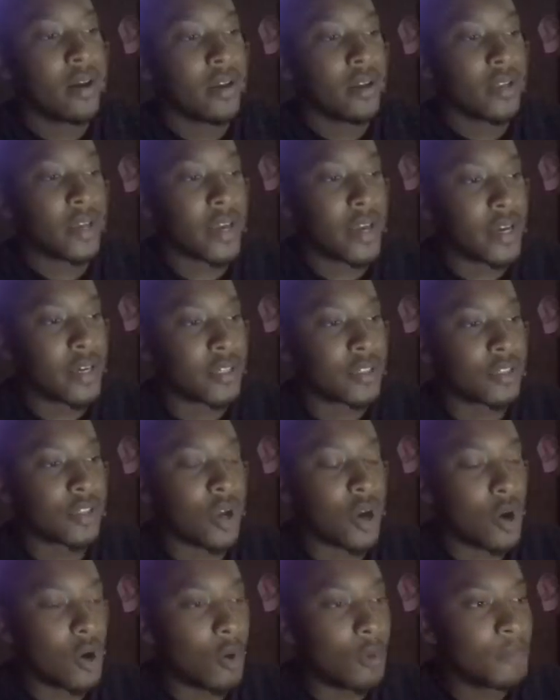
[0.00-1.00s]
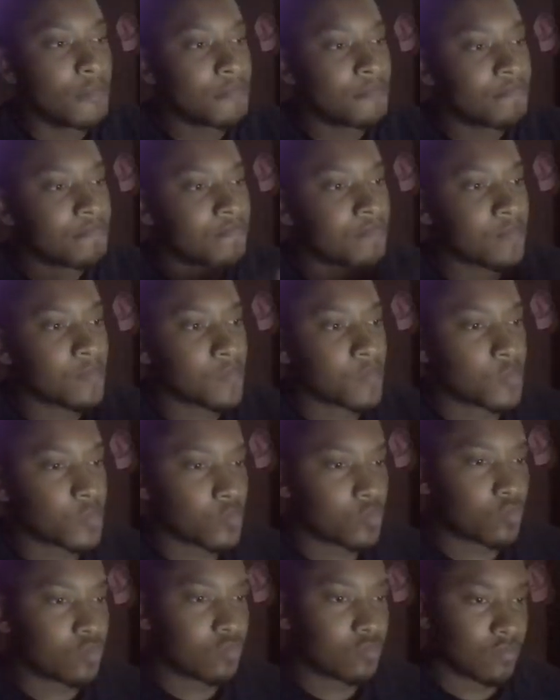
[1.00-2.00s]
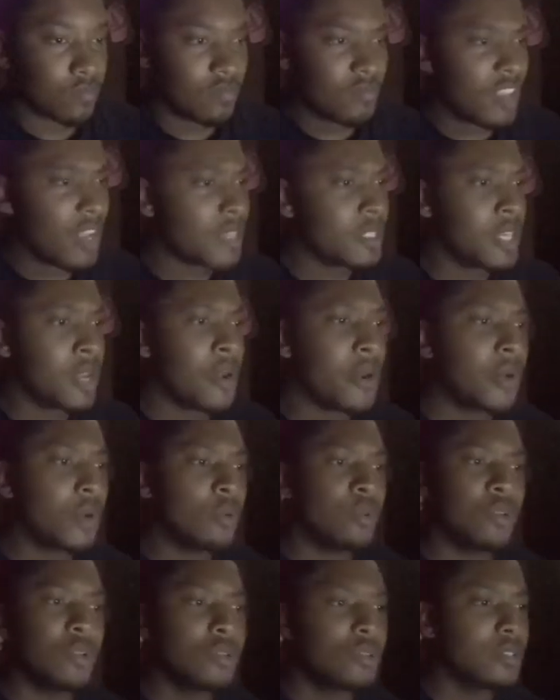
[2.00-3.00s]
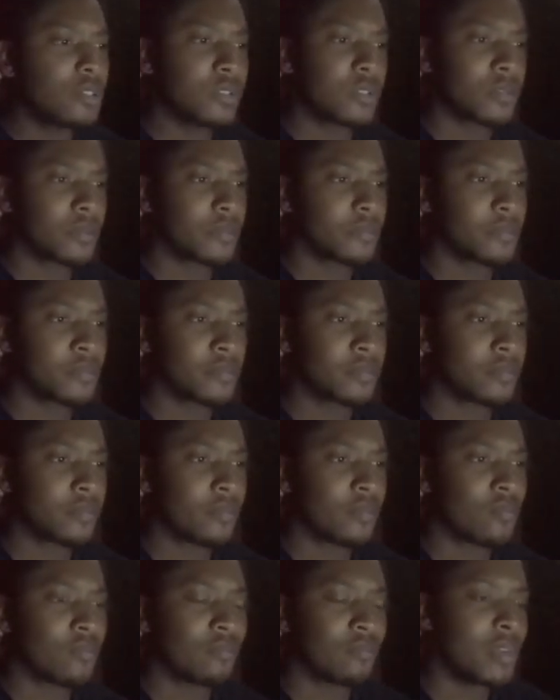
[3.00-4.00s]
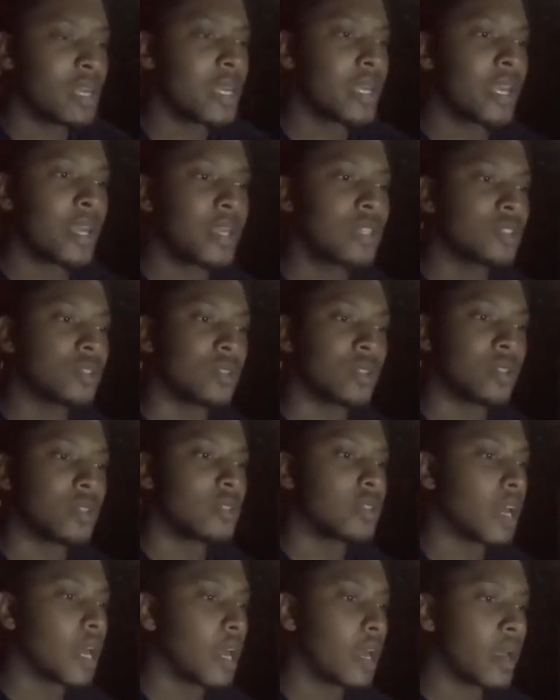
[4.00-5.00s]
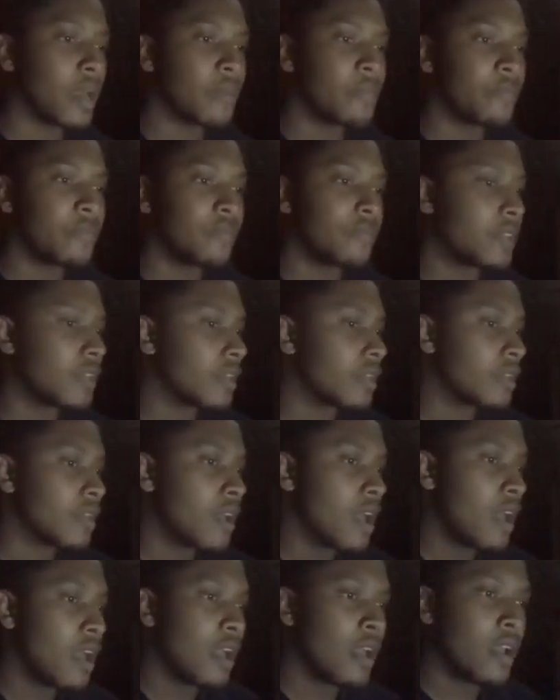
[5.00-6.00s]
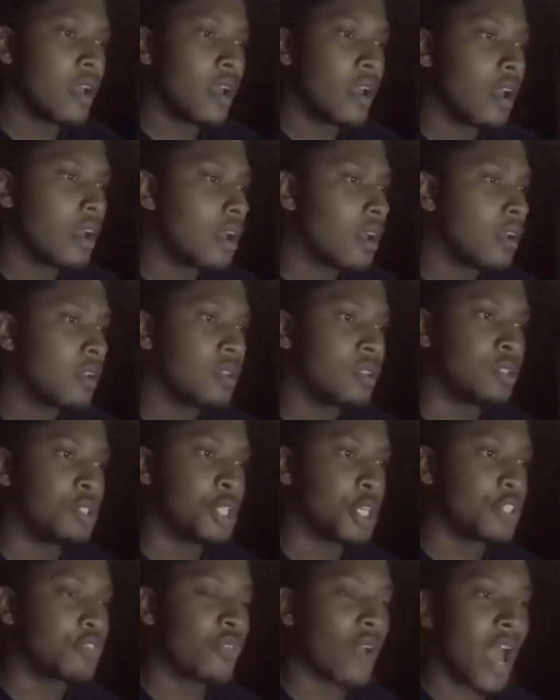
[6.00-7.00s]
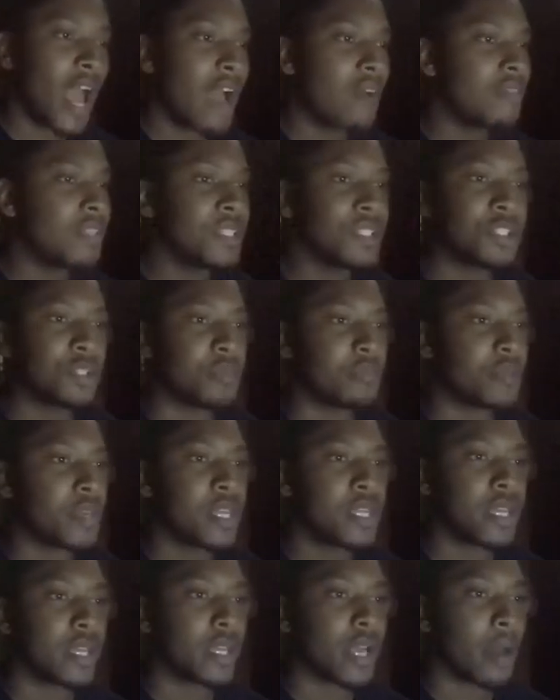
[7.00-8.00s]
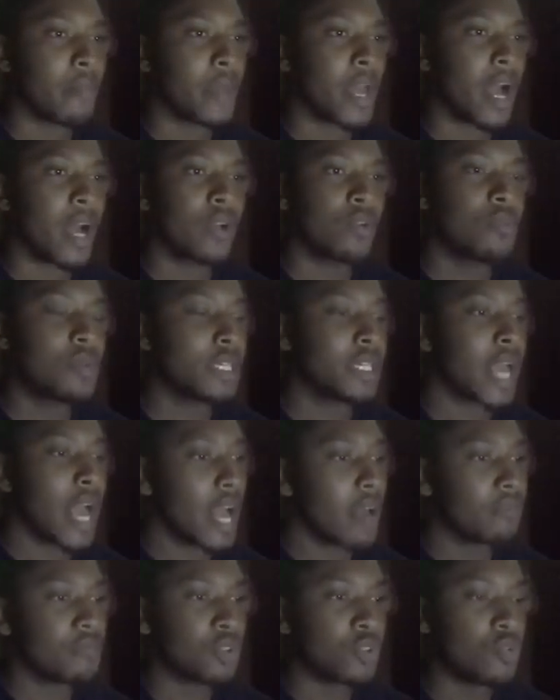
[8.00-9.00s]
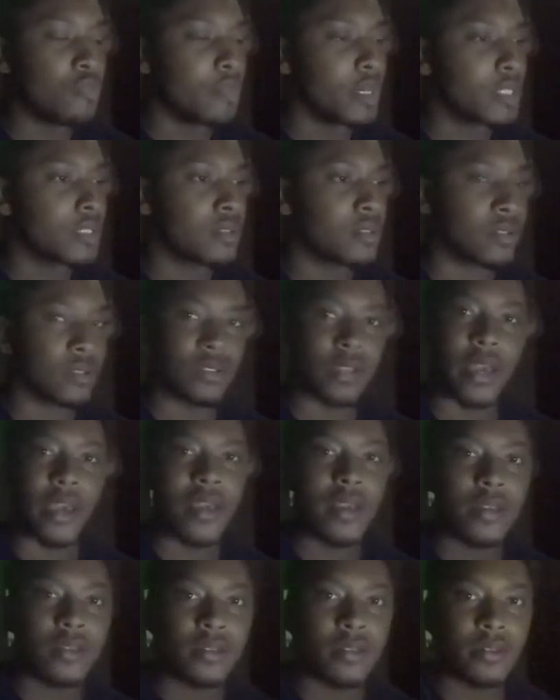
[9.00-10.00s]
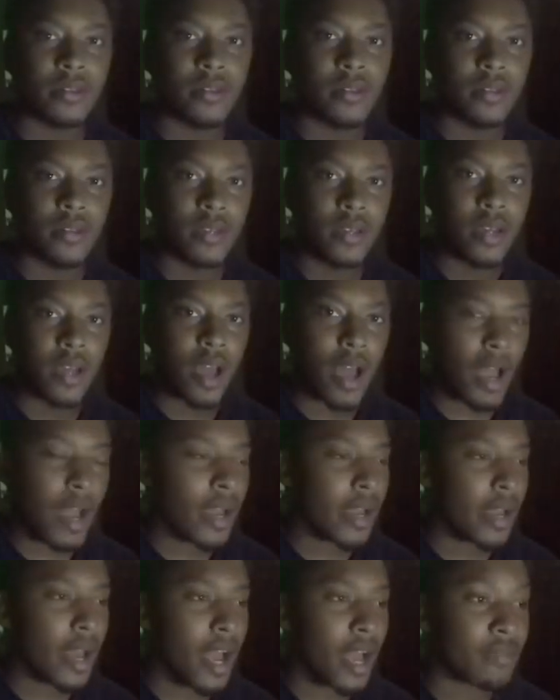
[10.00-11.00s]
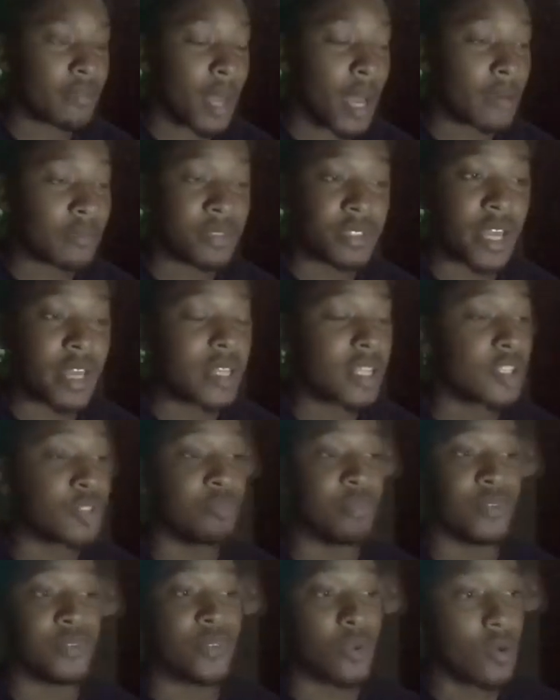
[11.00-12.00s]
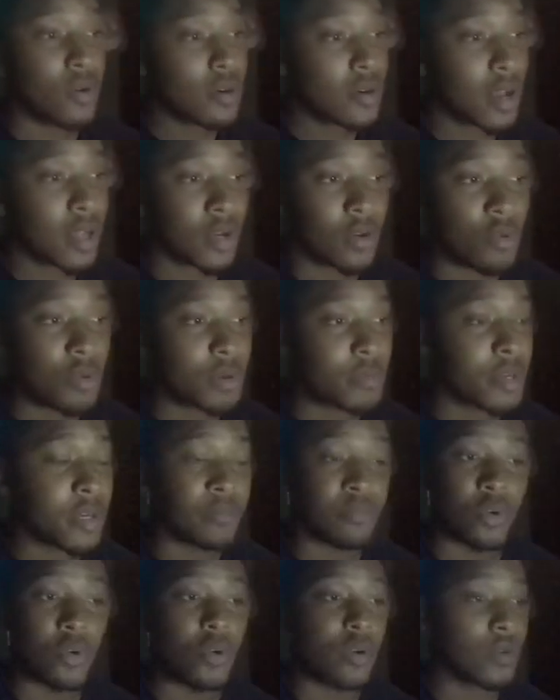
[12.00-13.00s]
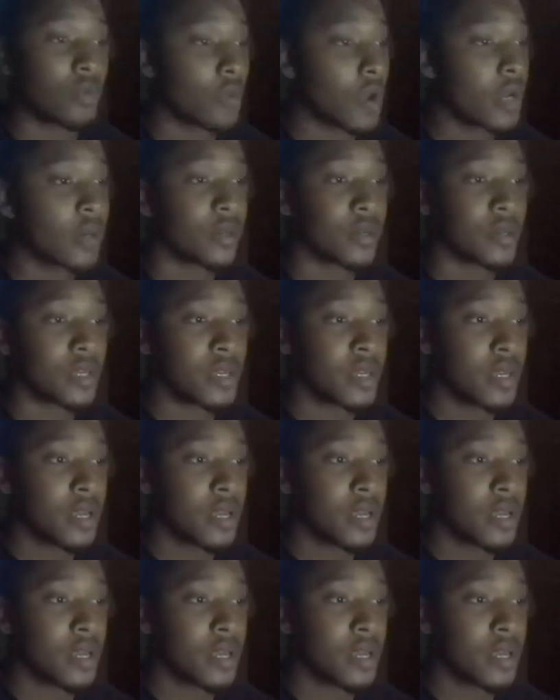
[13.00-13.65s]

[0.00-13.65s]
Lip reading: Yeah. So Terry Crews being canceled, I'm just for having this opinion. I mean, I don't really have too much to say. I've said this before. I don't want to be a broken record.